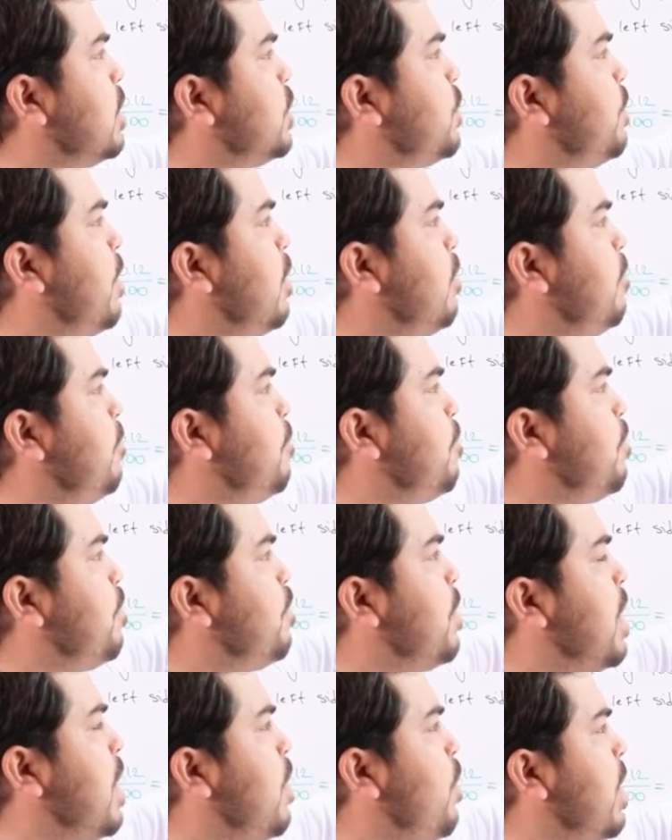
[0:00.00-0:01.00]
12
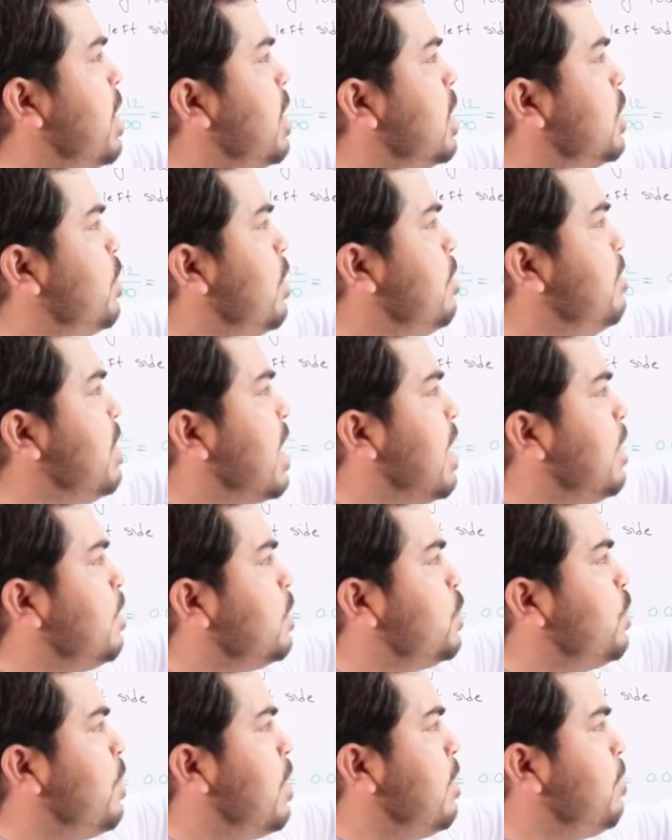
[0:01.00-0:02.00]
by 1, it will become
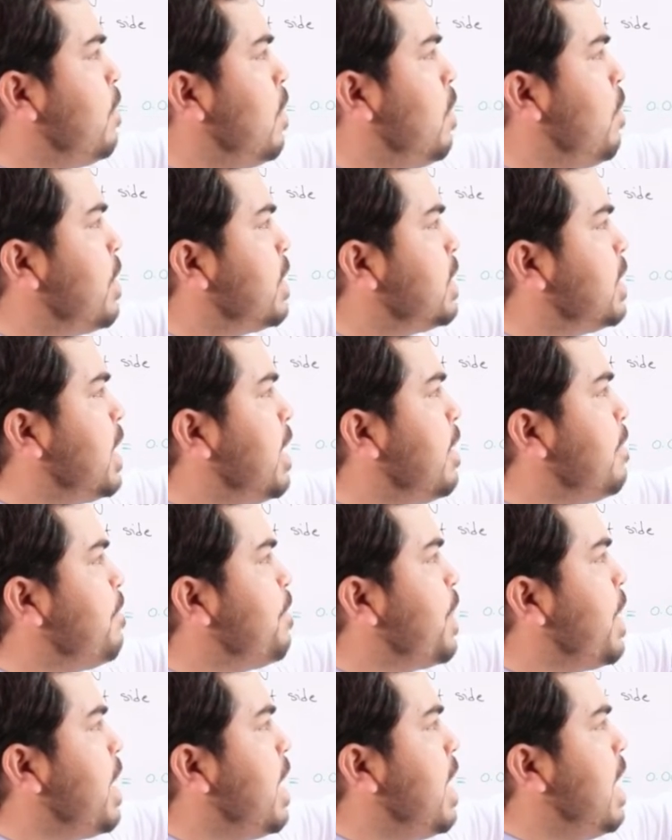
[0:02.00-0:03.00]
12 over 10.
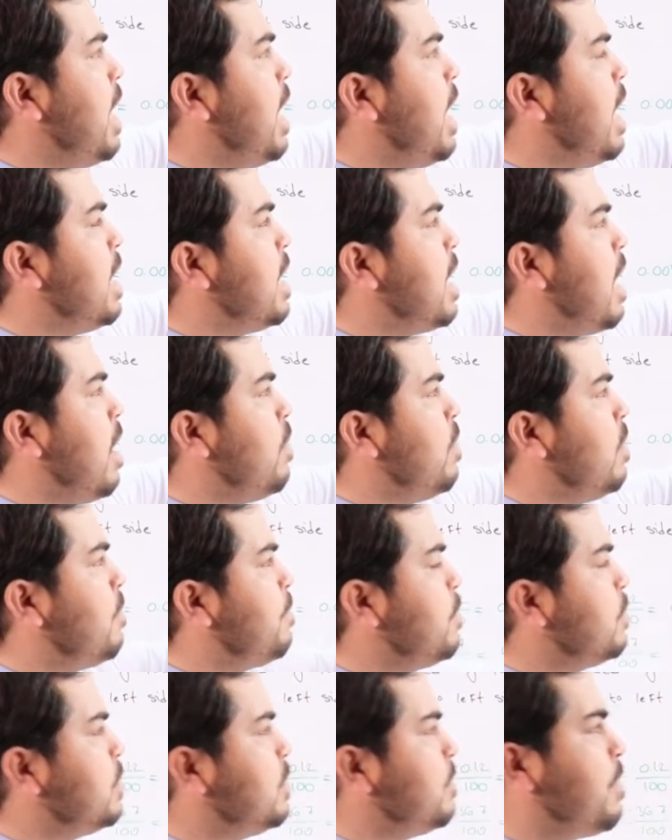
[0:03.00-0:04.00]
And now
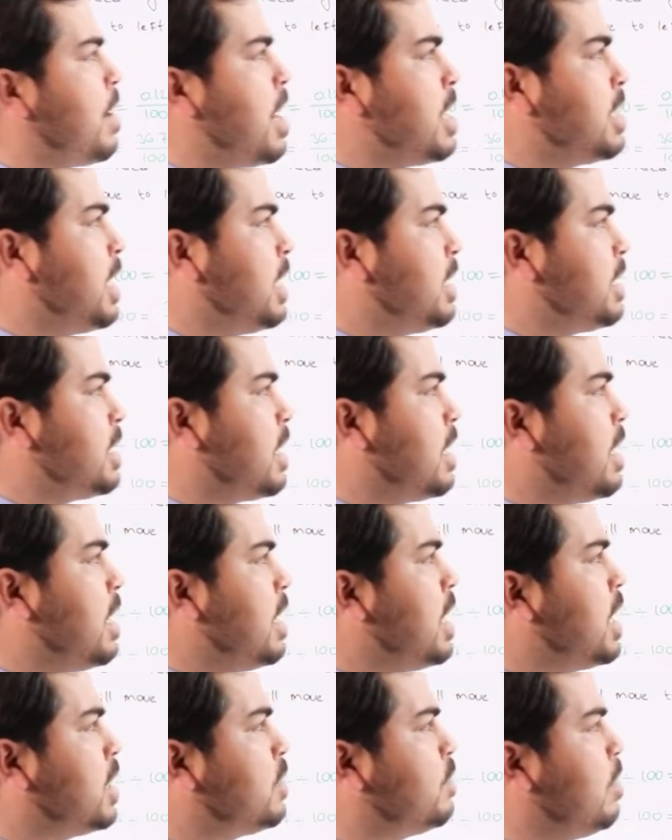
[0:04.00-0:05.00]
if you divide it,
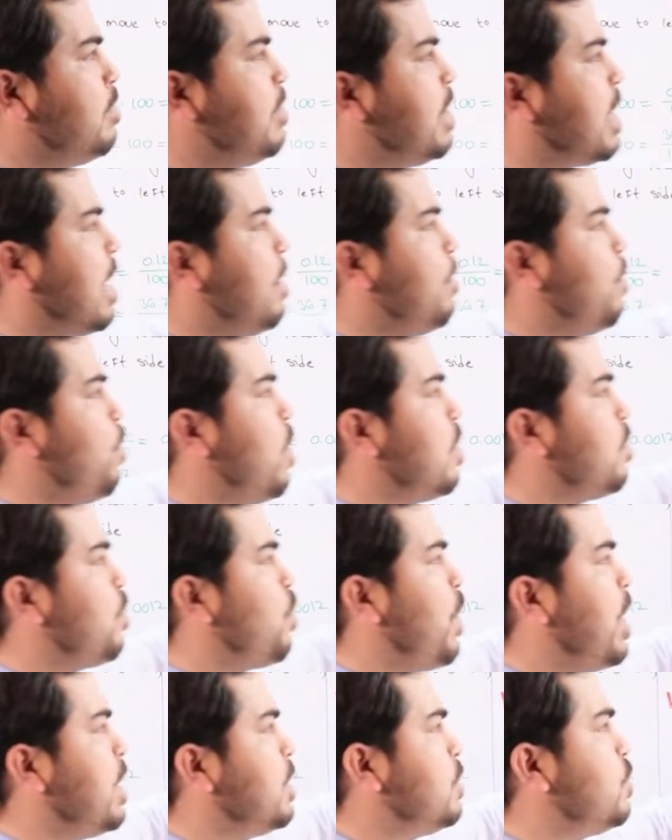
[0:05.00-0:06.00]
it will become
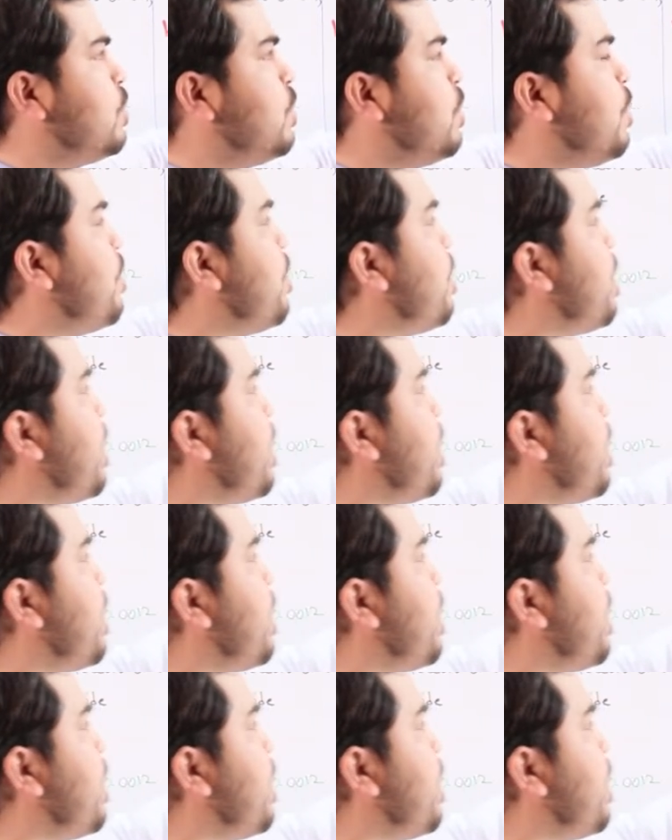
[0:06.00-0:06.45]
1.2.